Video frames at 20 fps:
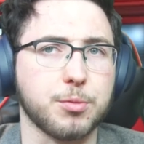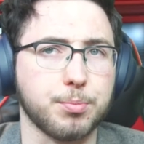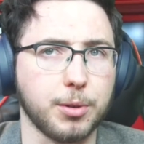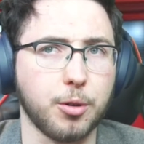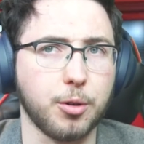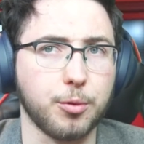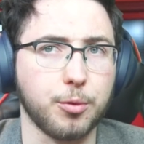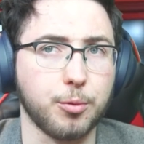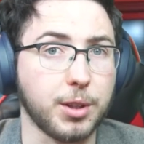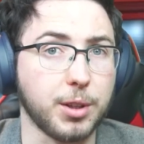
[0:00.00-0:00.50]

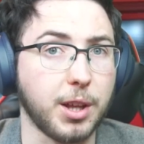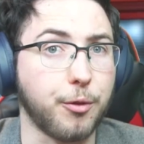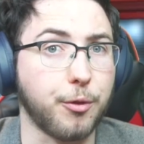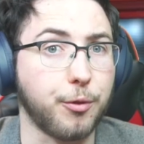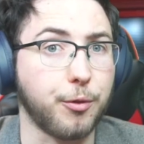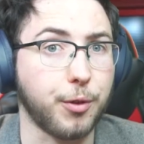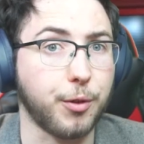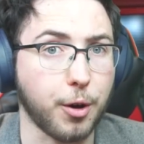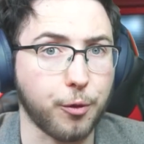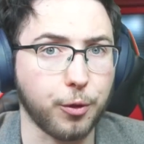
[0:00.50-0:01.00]
blown, with a
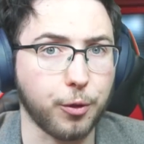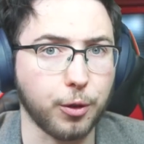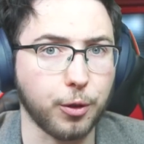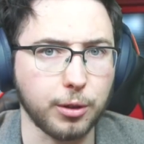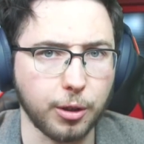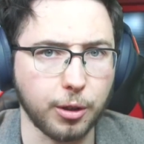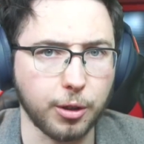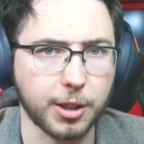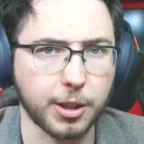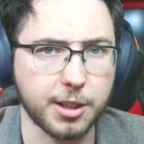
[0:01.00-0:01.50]

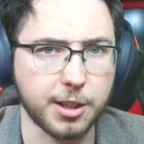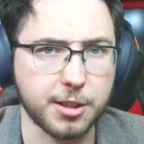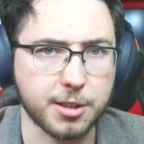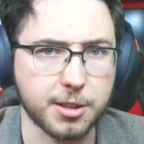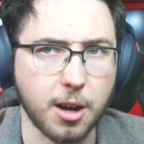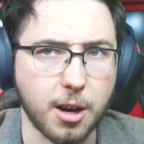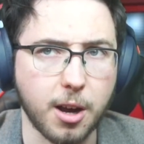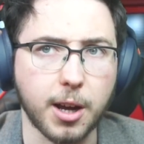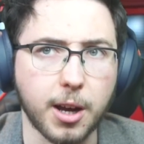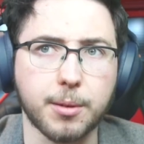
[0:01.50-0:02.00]
fearful look in his
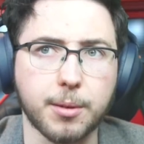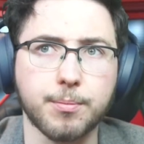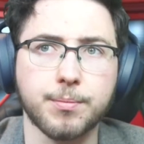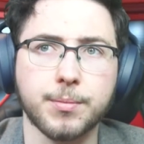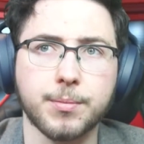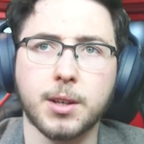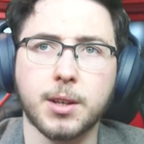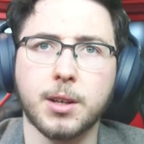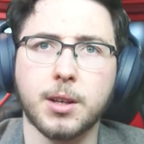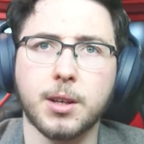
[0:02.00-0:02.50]
eye.
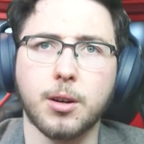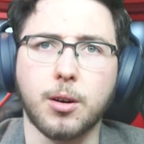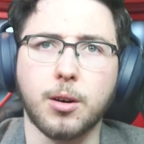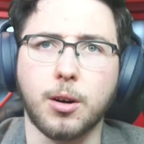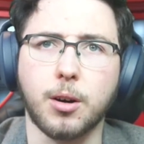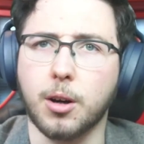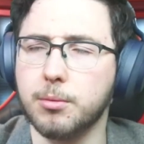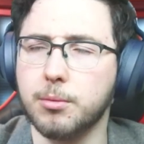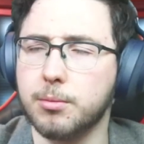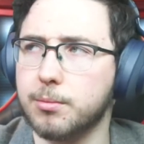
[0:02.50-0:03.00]

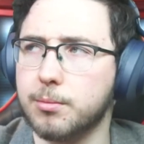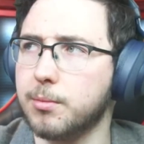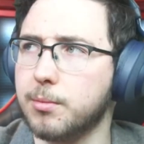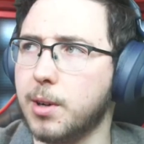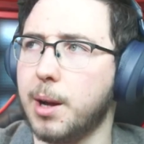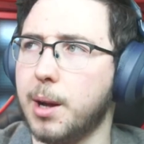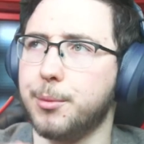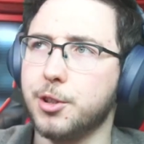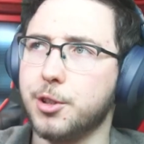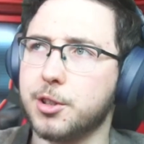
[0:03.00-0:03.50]
Oh,
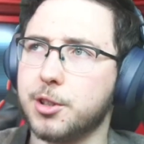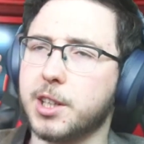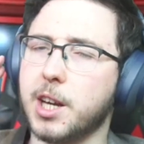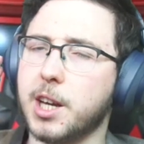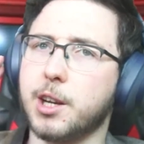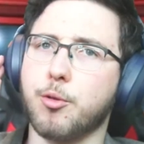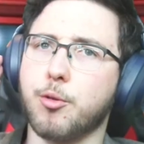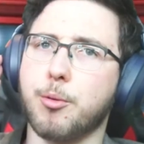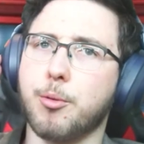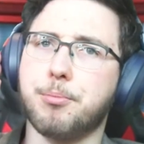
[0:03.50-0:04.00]
I'm just
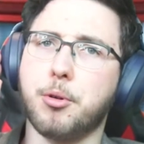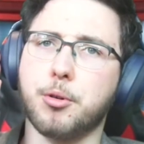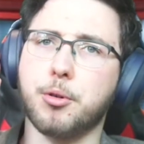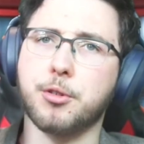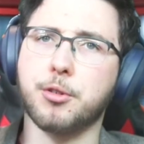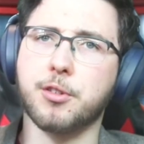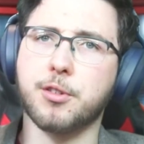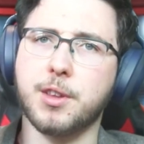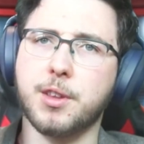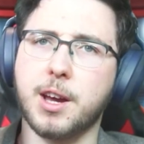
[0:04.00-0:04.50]
getting
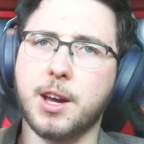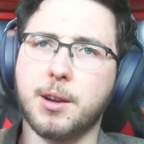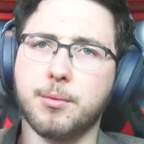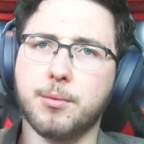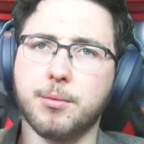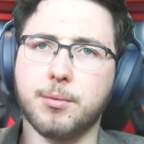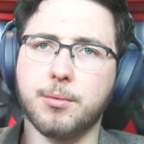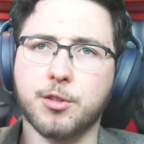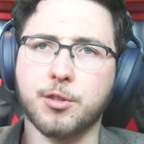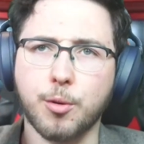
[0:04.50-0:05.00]
reports that
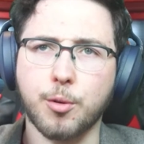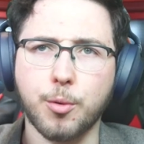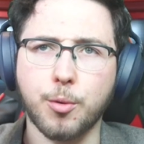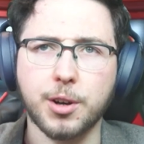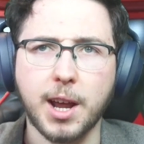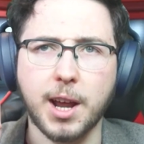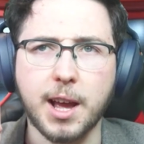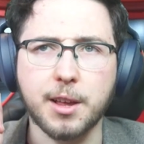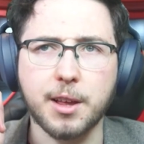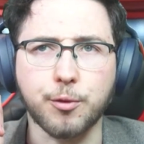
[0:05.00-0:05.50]

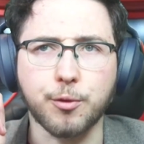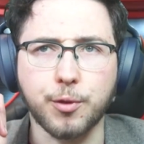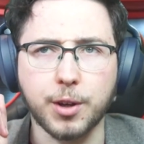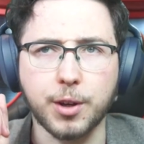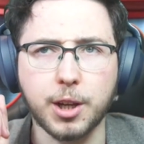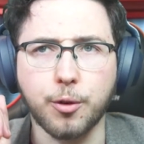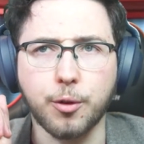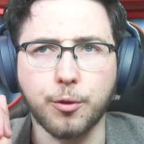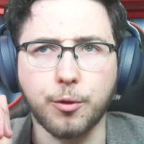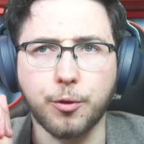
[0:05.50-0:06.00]
someone has
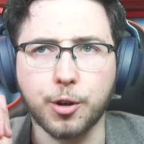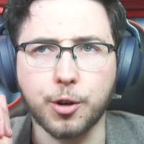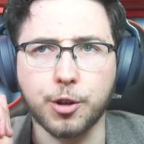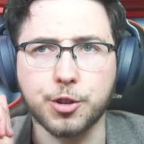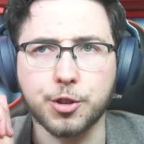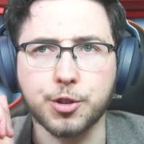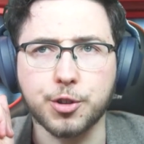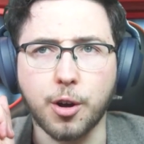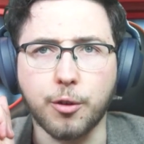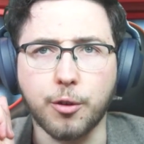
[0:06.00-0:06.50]
video
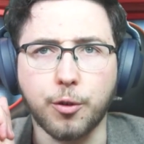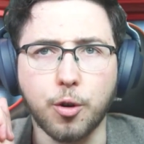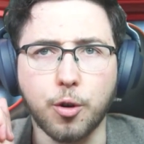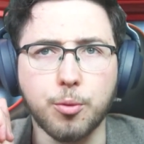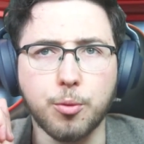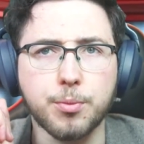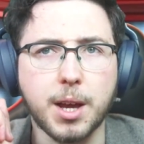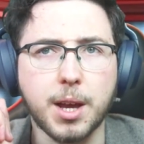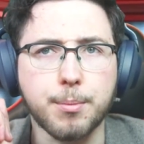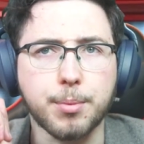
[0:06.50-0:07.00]
footage of
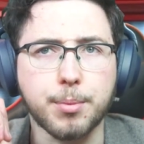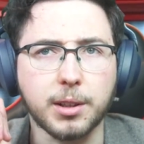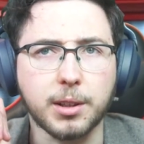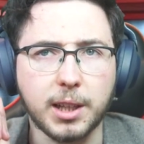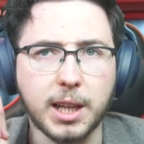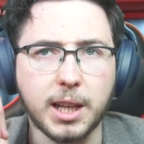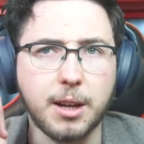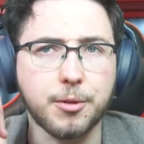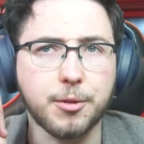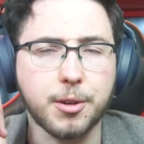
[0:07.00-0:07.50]
whom they
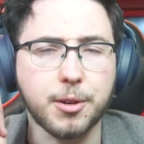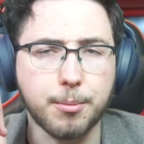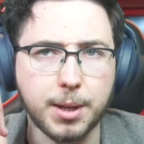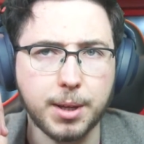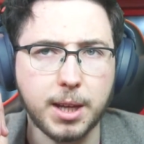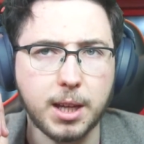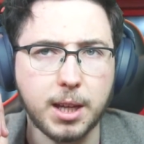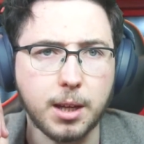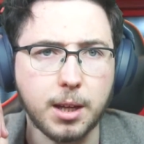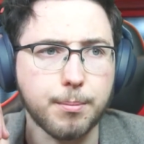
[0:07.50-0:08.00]
believe to
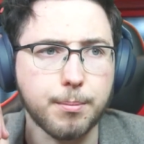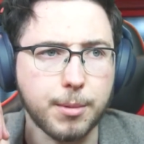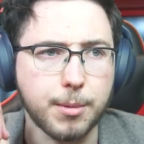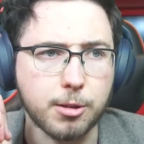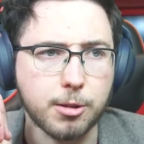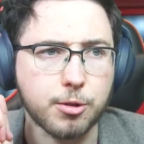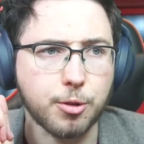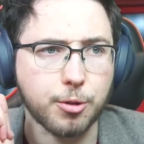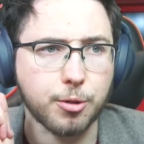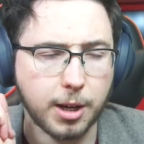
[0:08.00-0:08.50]
be
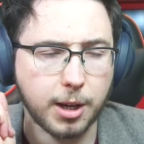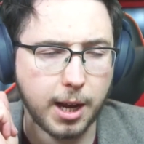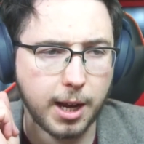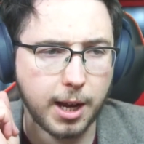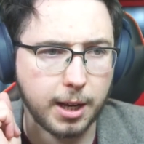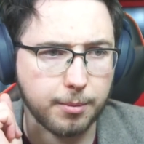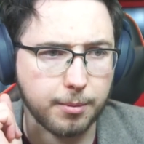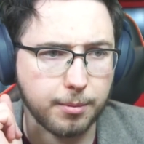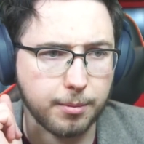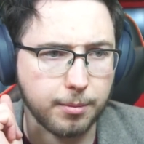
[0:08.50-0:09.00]
Mr.
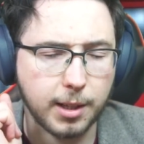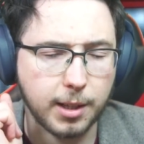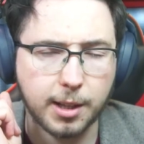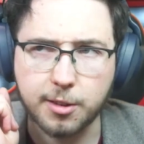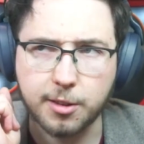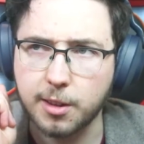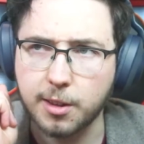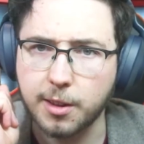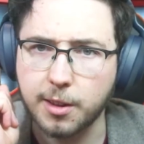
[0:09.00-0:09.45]
Kane. Let's see